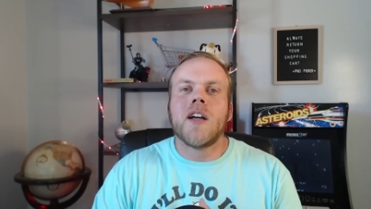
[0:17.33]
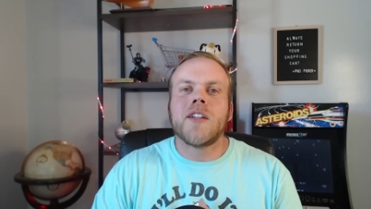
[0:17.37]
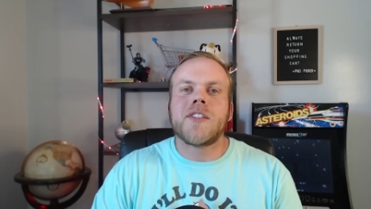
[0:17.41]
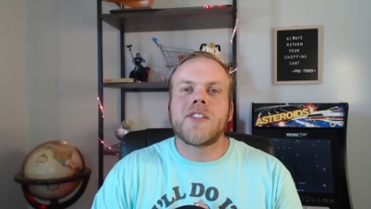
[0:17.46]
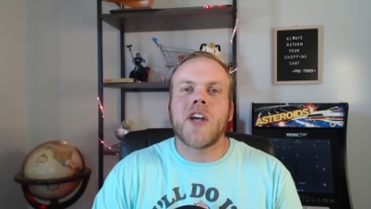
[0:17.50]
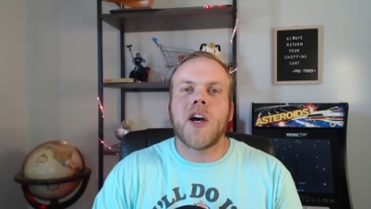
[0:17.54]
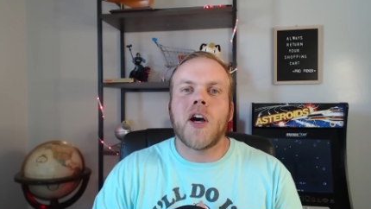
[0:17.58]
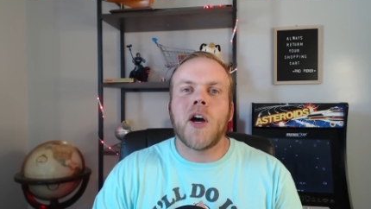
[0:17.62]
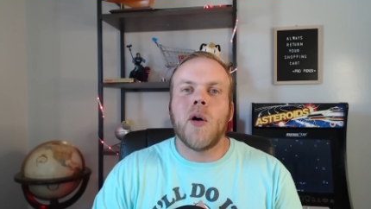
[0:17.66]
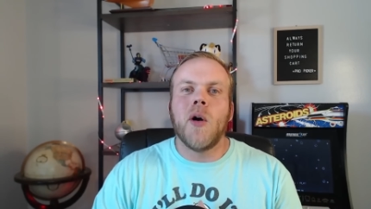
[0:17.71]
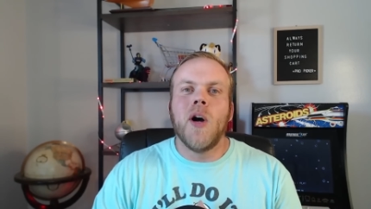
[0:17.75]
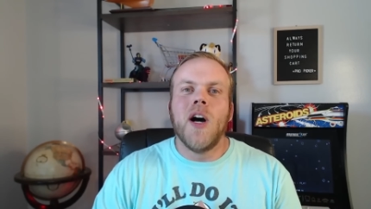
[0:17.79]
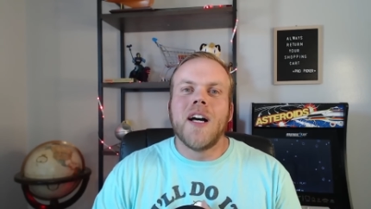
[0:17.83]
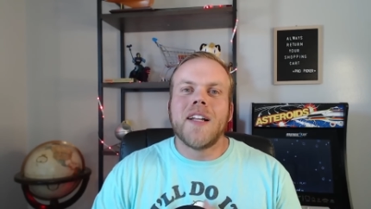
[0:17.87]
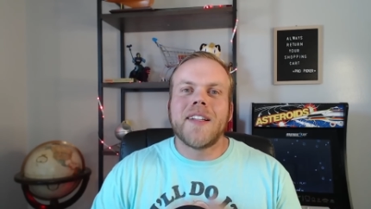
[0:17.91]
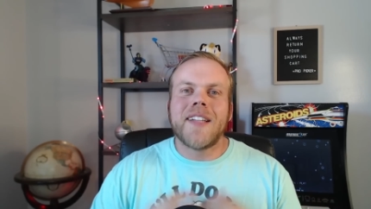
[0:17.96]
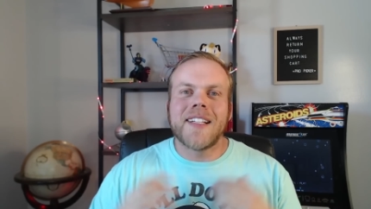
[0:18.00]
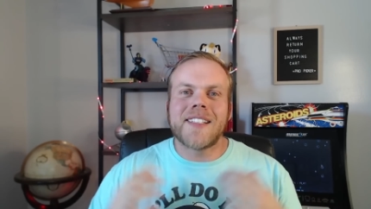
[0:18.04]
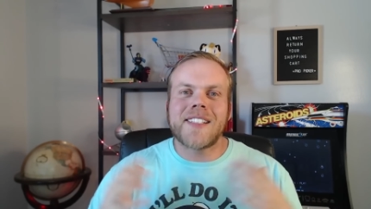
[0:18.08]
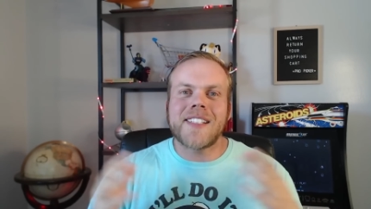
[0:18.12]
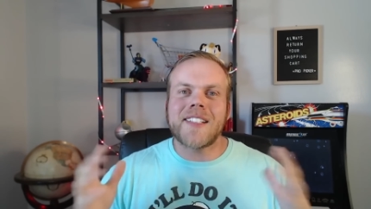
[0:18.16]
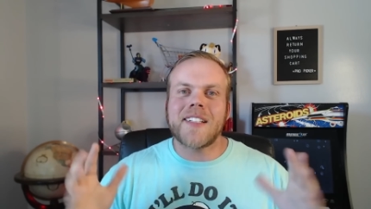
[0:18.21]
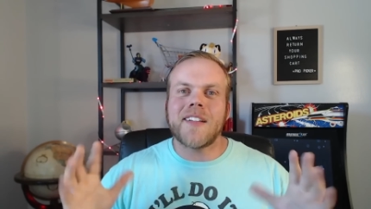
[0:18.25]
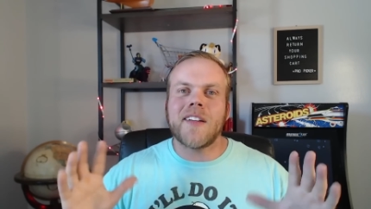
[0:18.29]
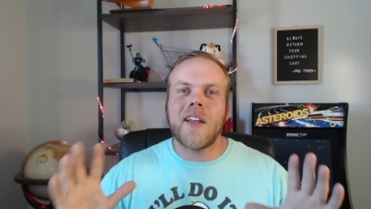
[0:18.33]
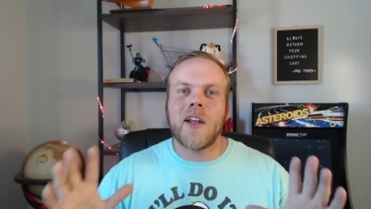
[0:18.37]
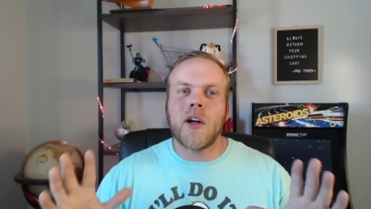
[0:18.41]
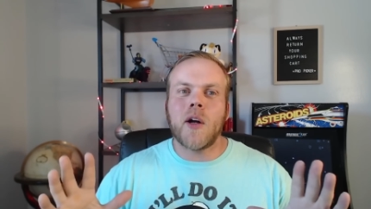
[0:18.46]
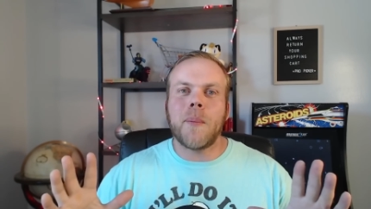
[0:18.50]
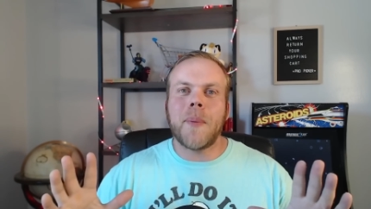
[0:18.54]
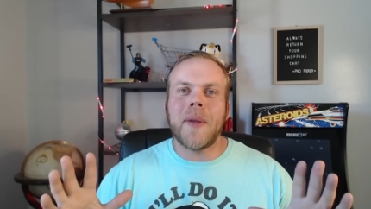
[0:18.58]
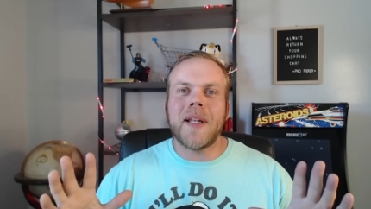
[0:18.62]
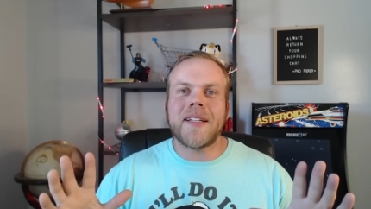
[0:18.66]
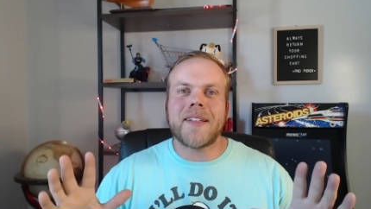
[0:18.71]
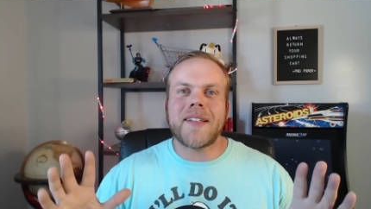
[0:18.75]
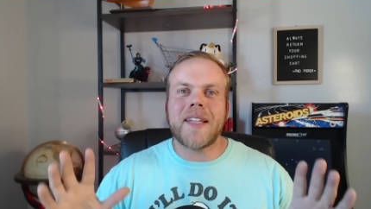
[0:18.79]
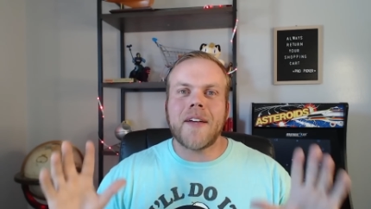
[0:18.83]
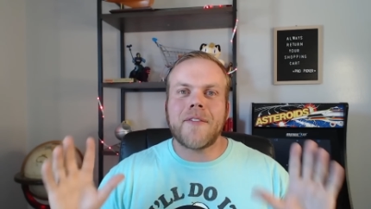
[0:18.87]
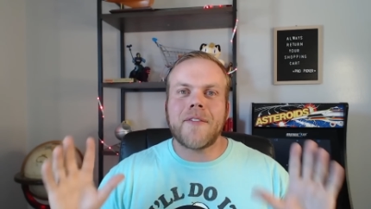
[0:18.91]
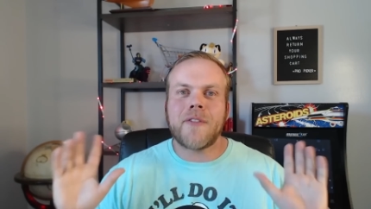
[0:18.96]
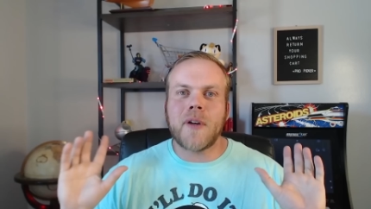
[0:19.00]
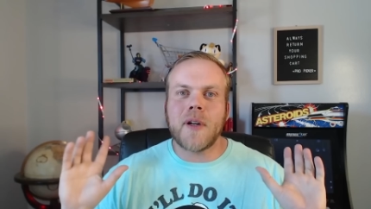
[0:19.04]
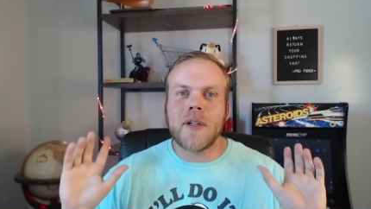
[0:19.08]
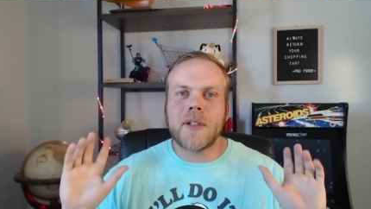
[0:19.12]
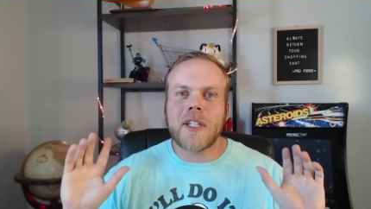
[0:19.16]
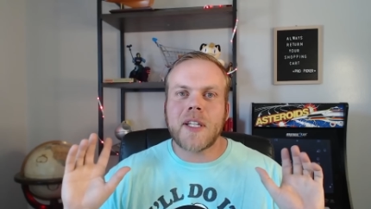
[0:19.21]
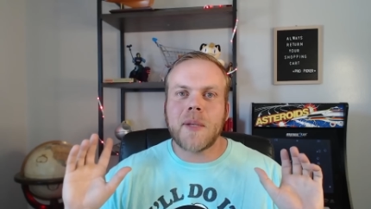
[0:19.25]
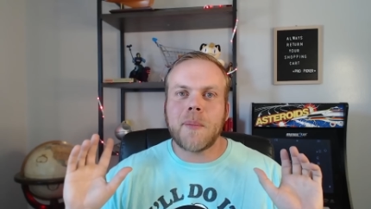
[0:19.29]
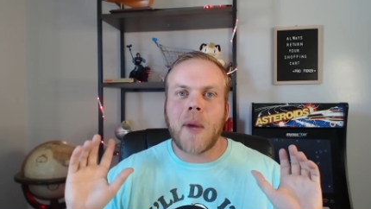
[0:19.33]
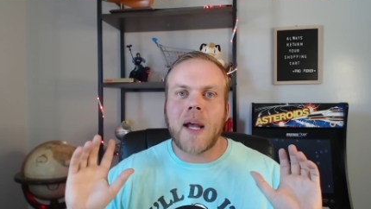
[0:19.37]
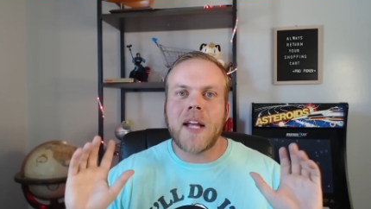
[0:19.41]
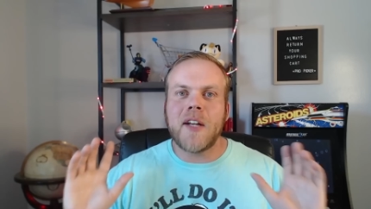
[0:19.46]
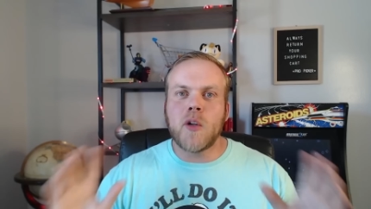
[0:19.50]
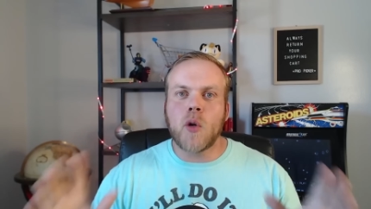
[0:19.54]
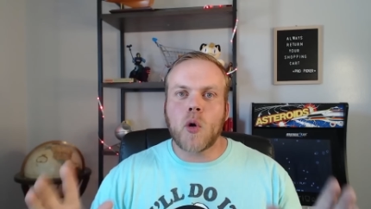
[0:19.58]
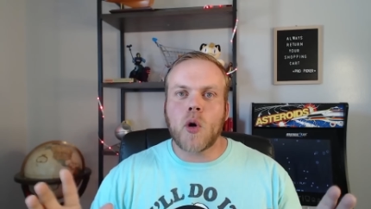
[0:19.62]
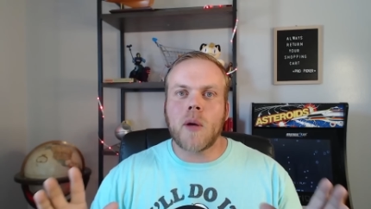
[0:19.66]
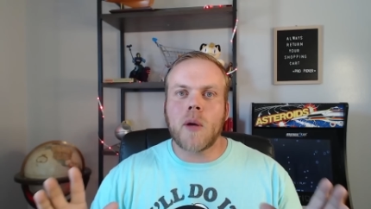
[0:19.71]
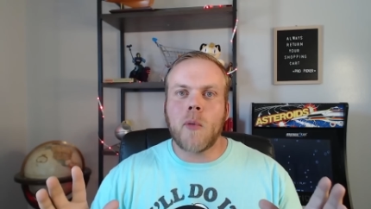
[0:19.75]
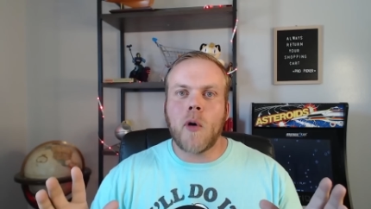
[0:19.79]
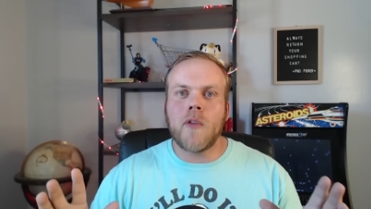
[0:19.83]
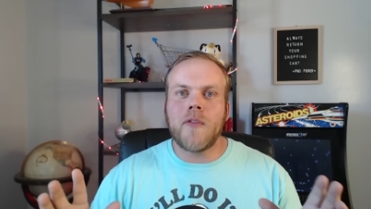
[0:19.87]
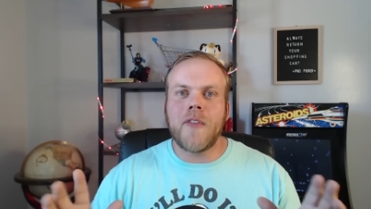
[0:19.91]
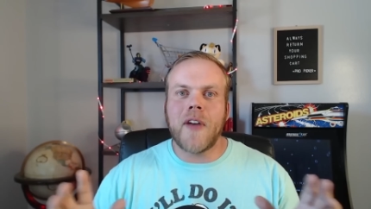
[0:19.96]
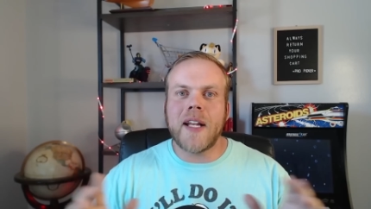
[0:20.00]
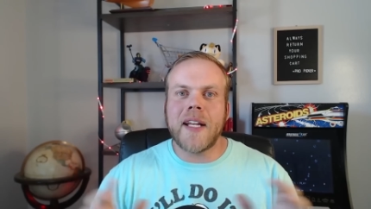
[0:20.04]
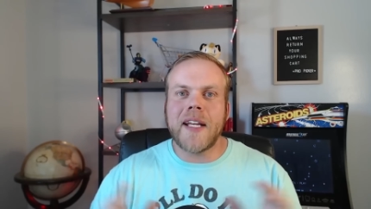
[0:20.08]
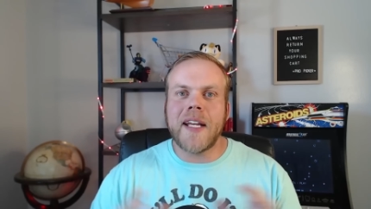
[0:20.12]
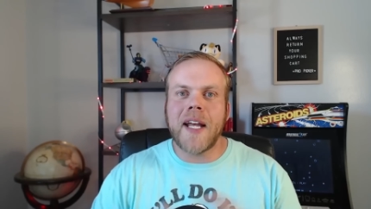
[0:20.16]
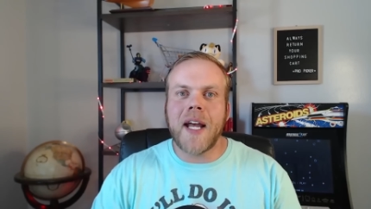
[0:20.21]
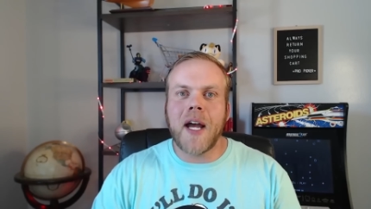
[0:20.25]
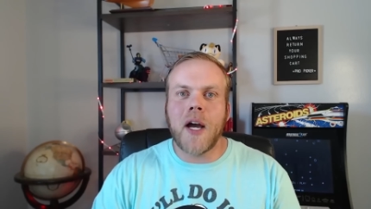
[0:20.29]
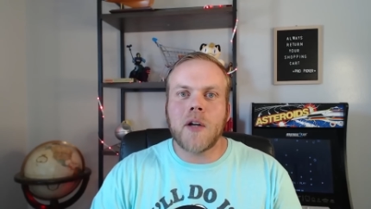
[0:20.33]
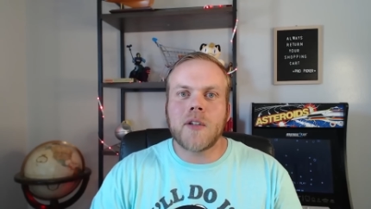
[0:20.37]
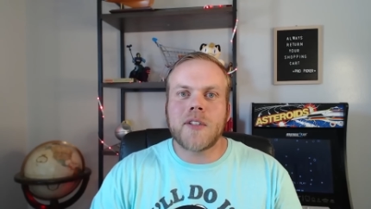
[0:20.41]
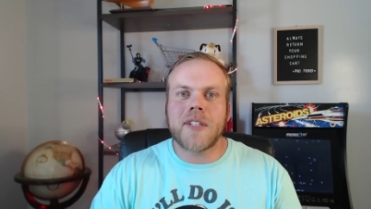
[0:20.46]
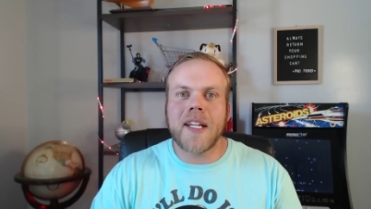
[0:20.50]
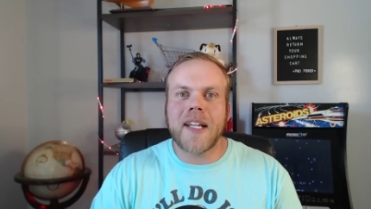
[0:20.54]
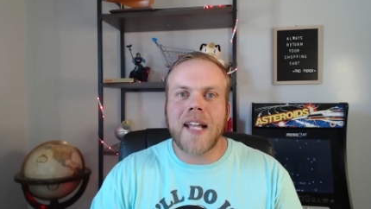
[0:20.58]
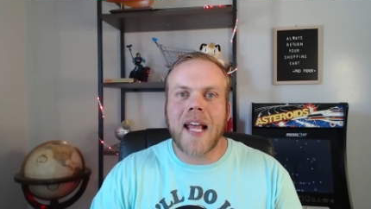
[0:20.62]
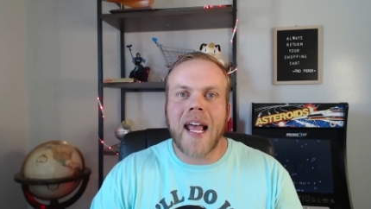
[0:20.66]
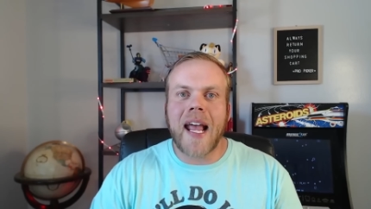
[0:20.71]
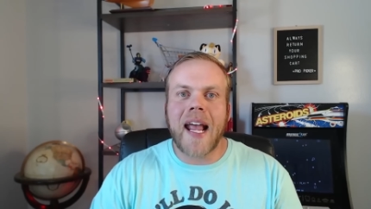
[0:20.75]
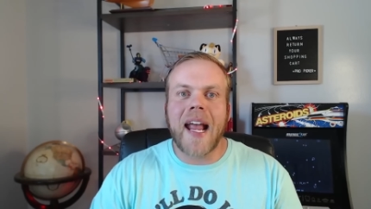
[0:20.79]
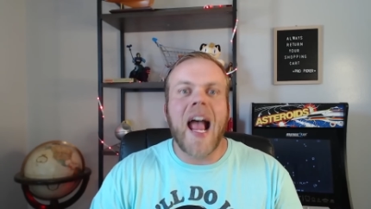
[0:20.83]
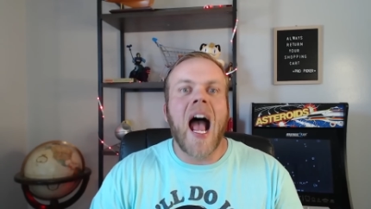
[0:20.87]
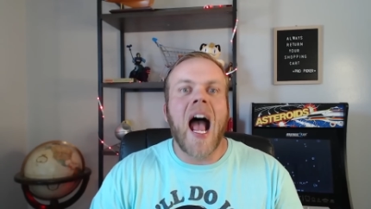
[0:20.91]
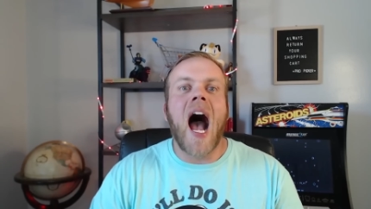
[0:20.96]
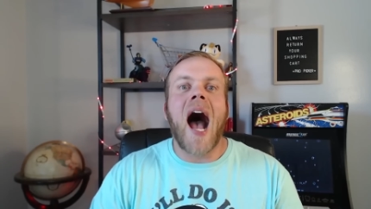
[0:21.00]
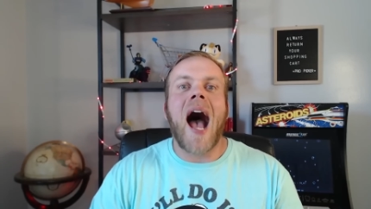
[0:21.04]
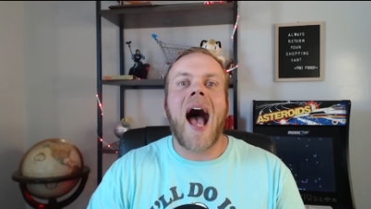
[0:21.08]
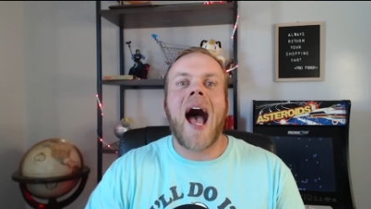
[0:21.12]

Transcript: So this is a little bit different than my normal video today.